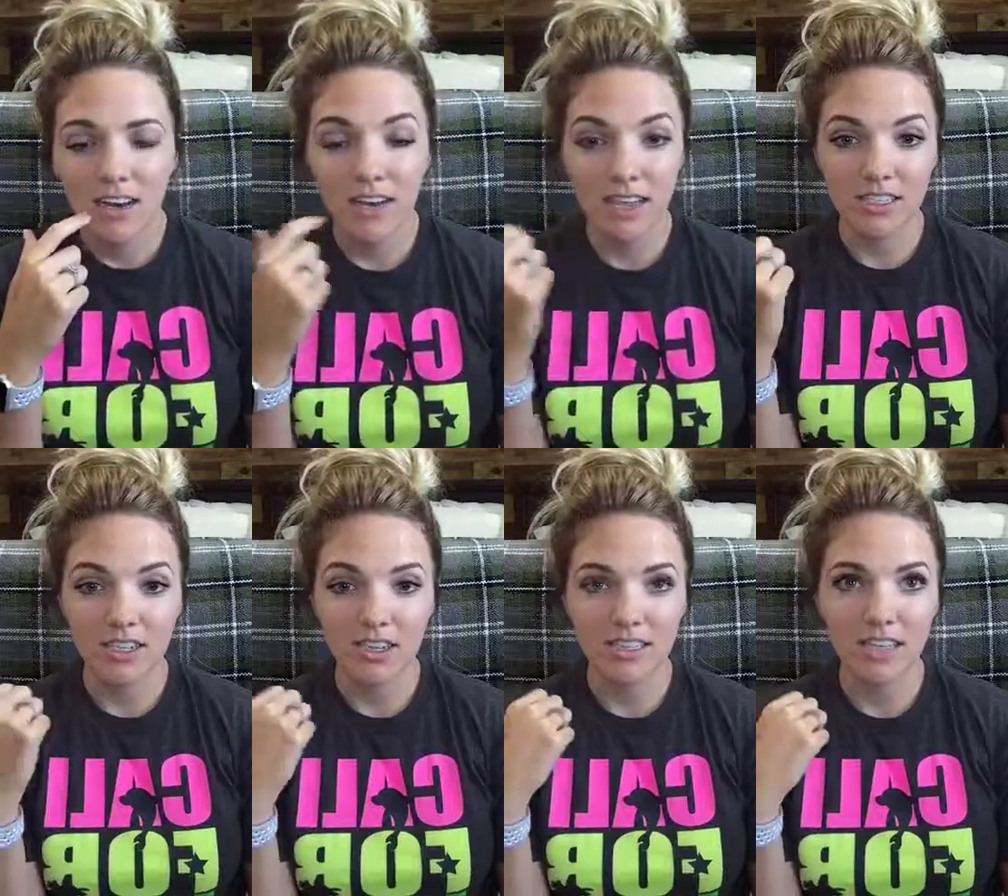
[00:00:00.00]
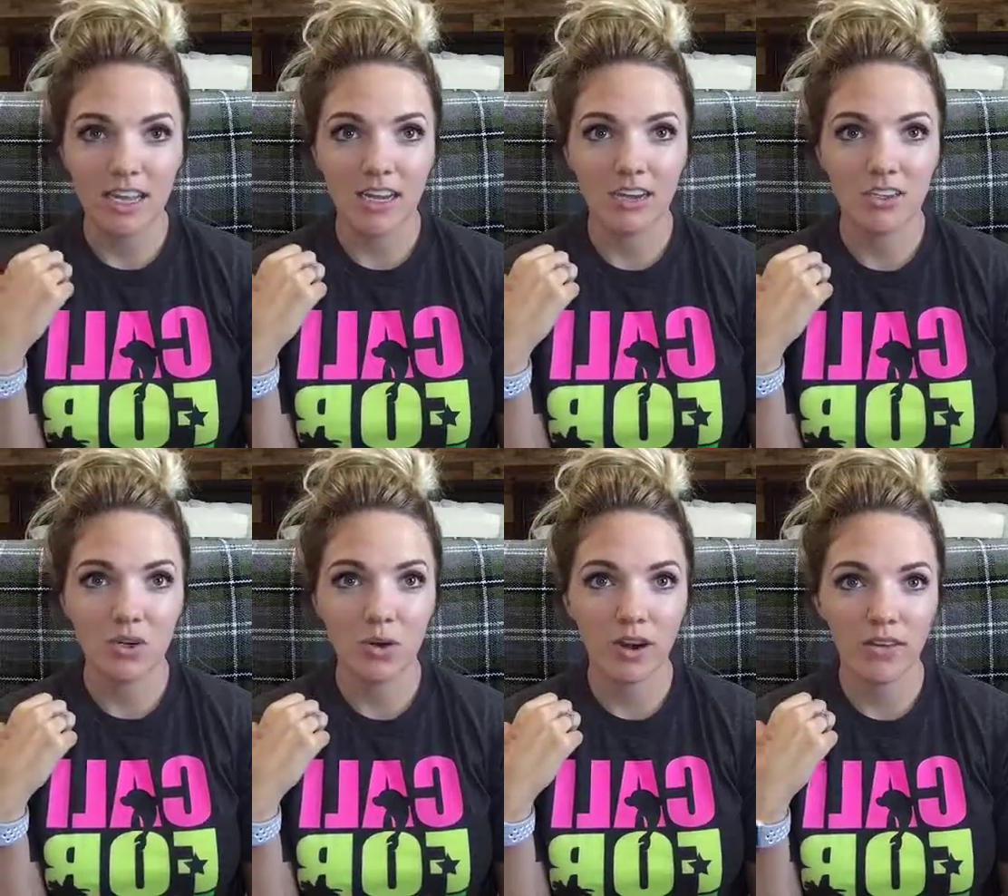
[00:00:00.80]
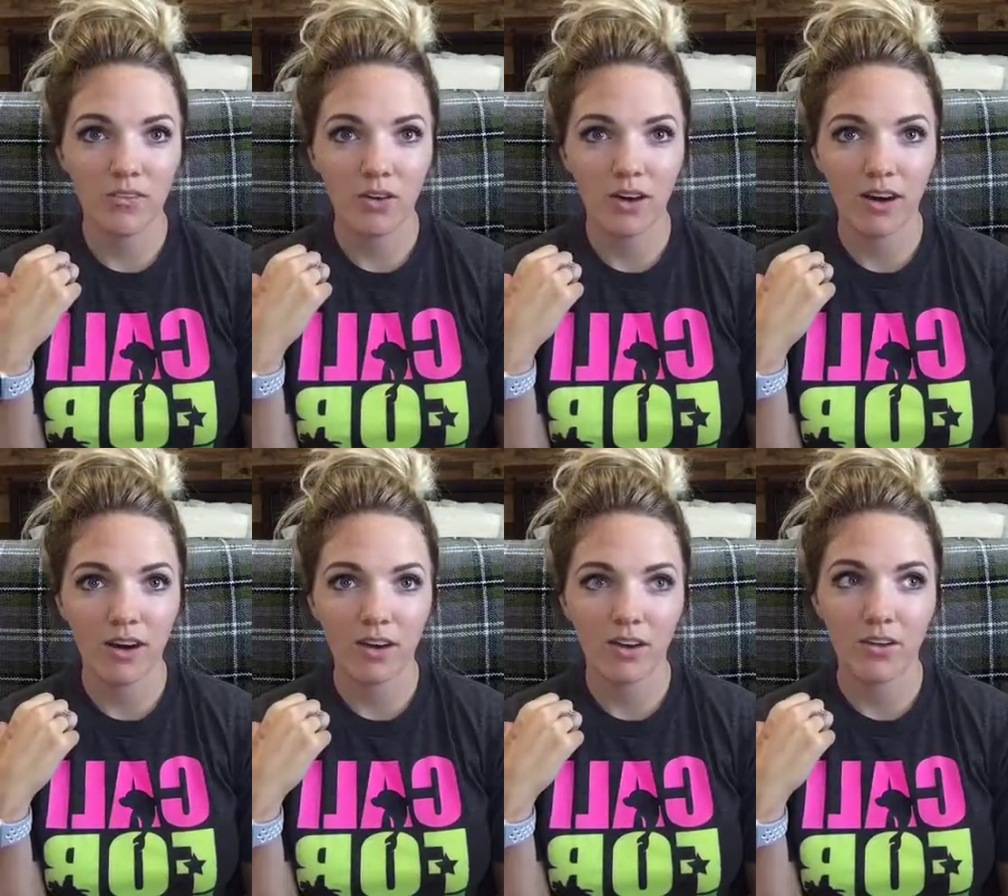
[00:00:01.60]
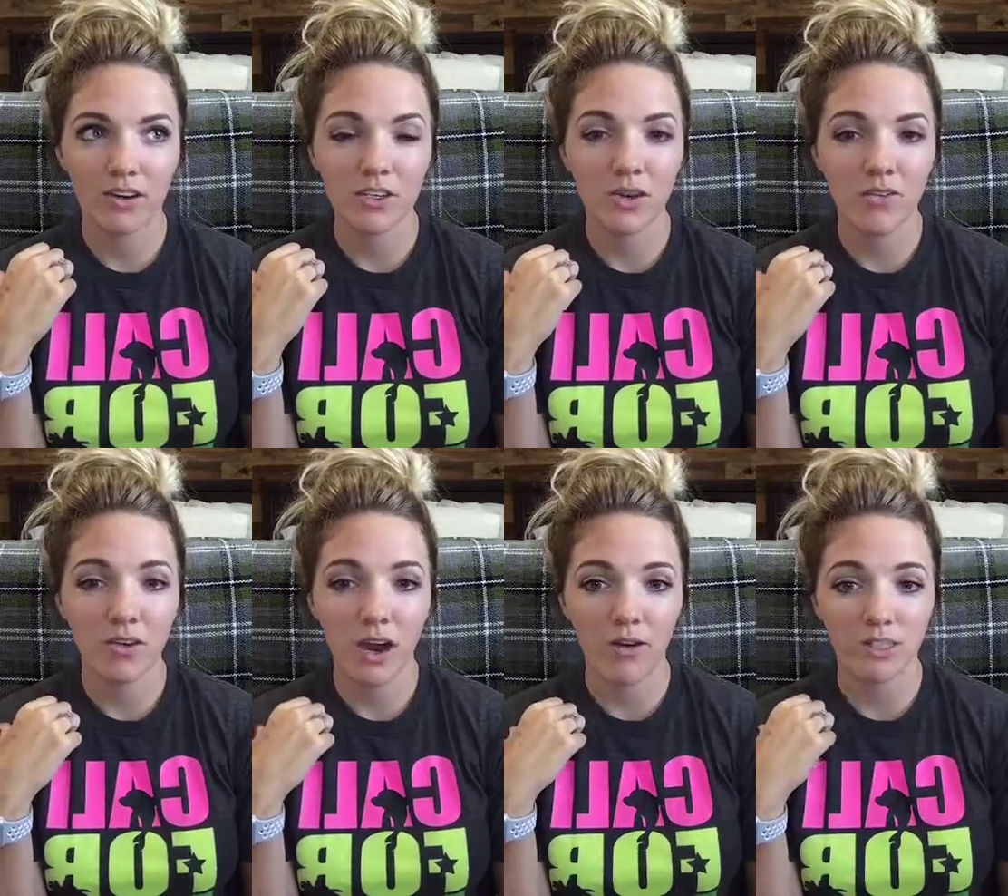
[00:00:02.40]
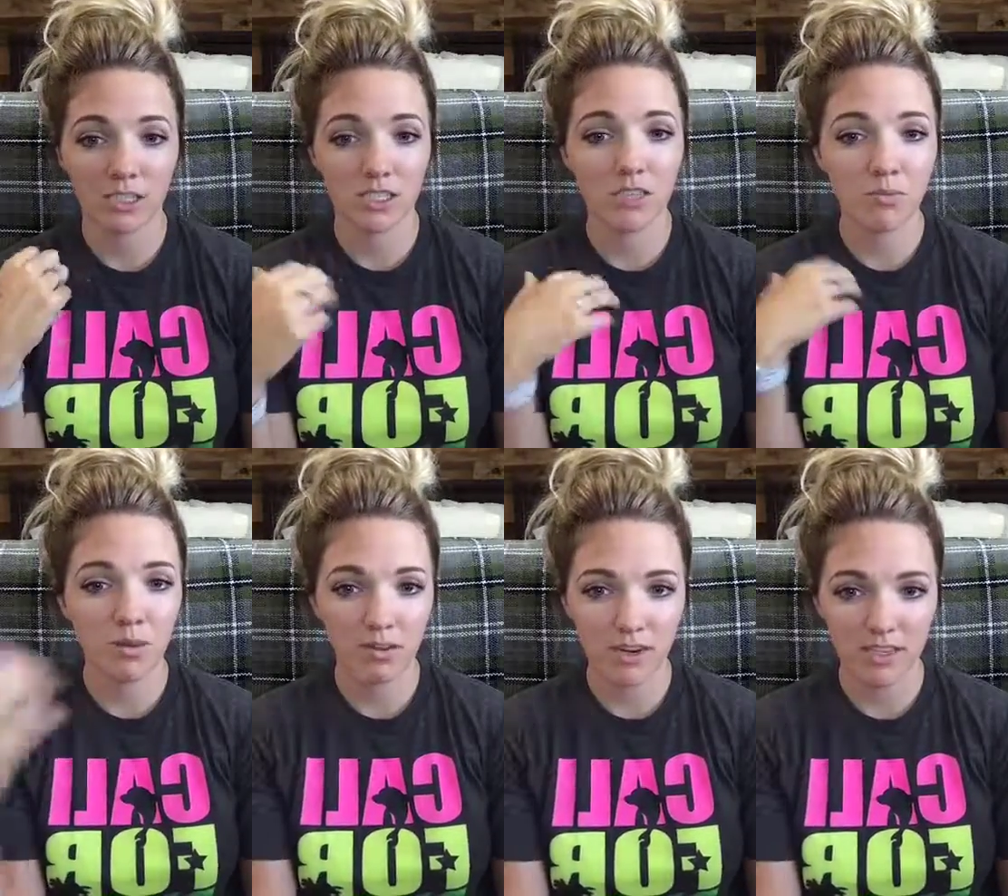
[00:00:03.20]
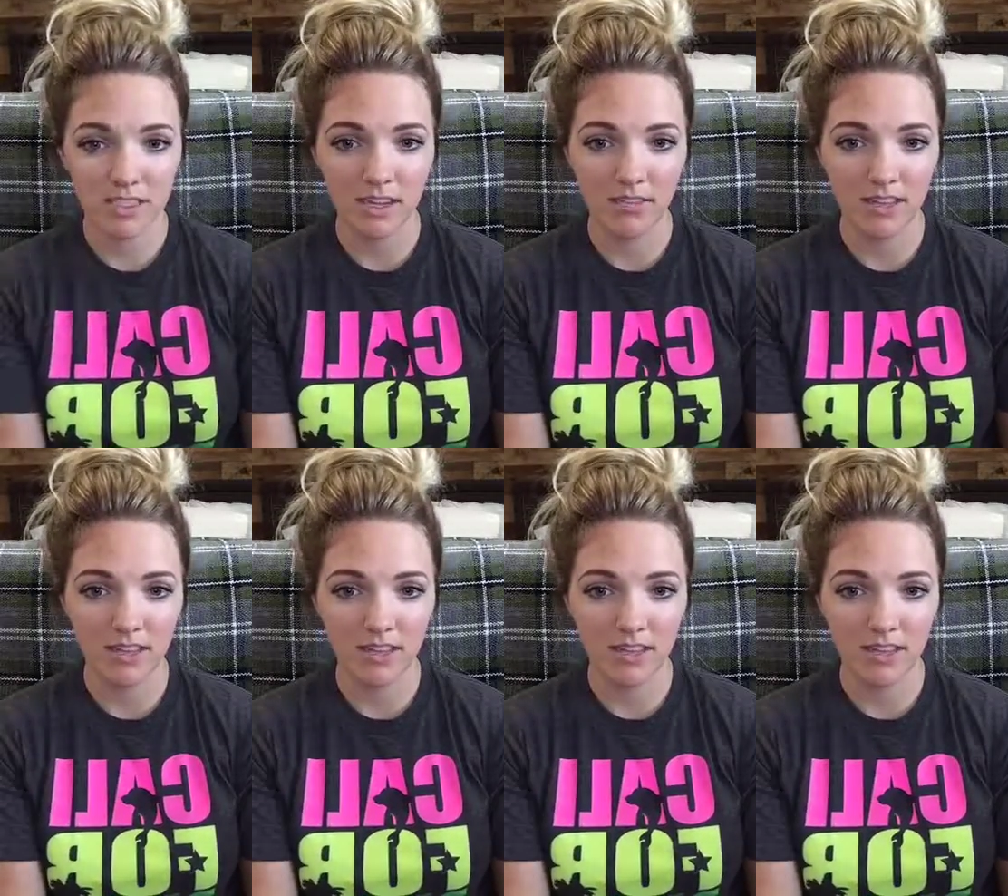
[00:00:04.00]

okay, it took us like 24 over 24 hours just to move our stuff.